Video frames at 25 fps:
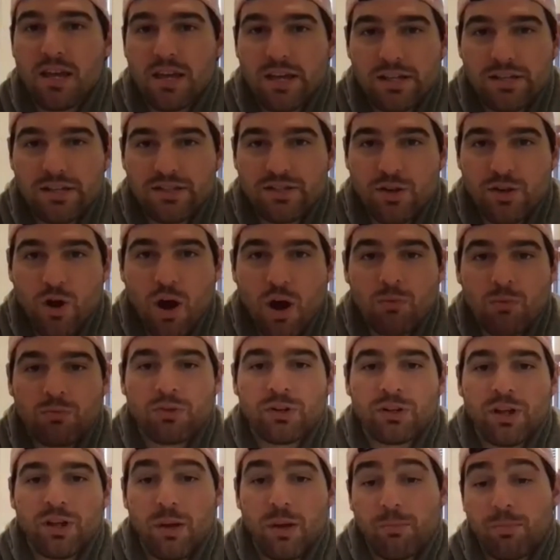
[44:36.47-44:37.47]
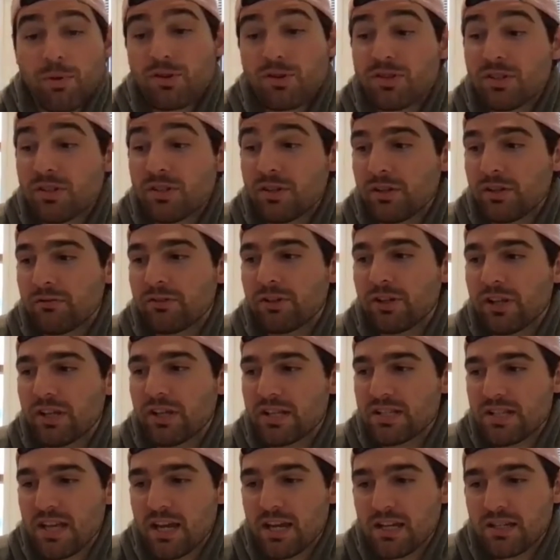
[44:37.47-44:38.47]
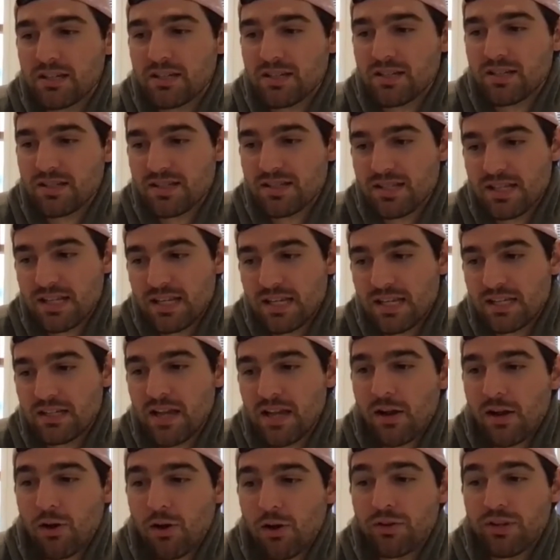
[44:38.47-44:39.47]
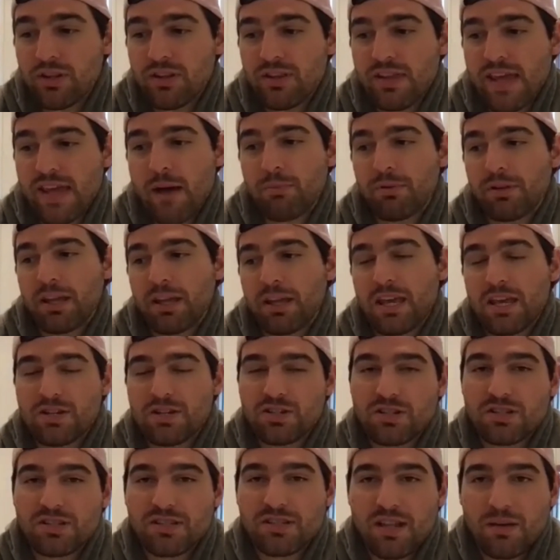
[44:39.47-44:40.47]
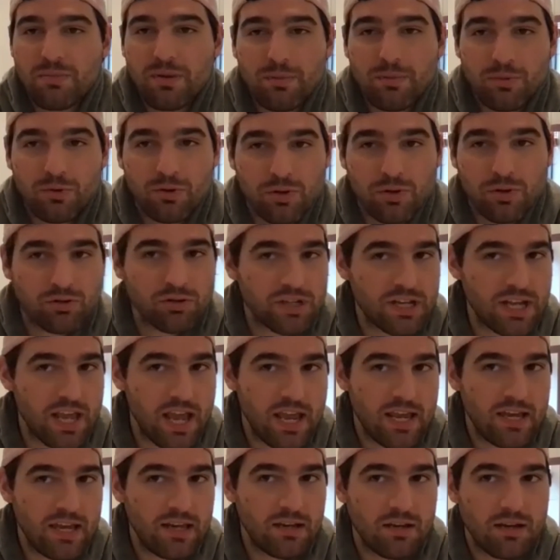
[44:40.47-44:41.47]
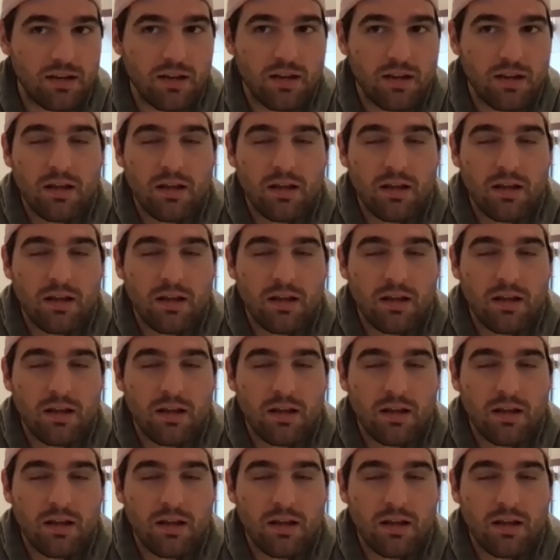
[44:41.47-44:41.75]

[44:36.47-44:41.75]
And so I'm personally really excited to see not only the applications that people create